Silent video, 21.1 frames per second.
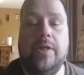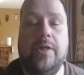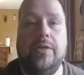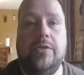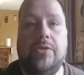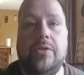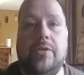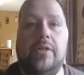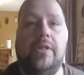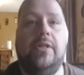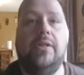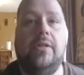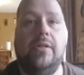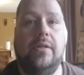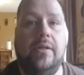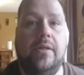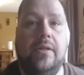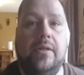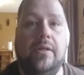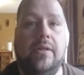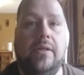entry,
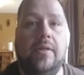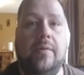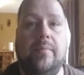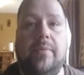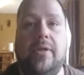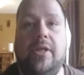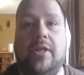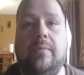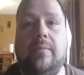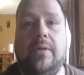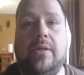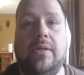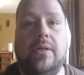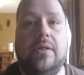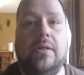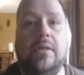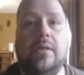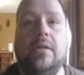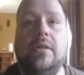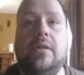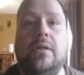the uh, peanut
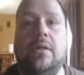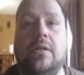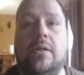butter